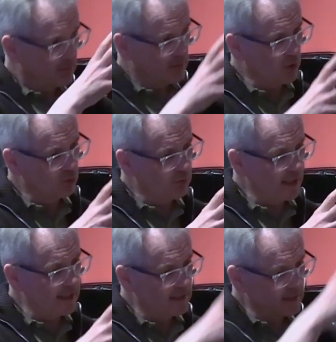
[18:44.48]

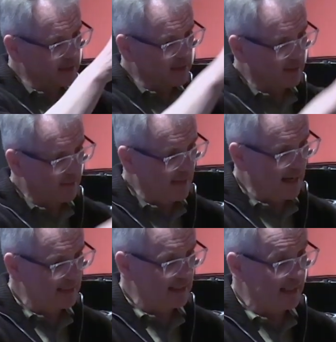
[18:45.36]
reading
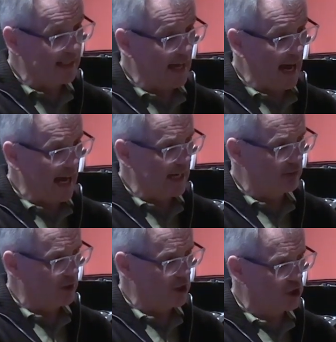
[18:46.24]
that in
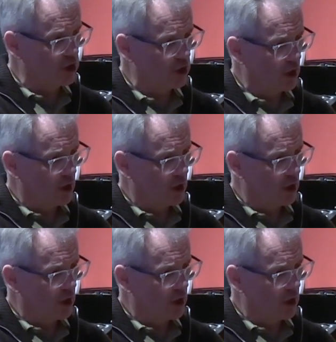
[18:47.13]
Irish,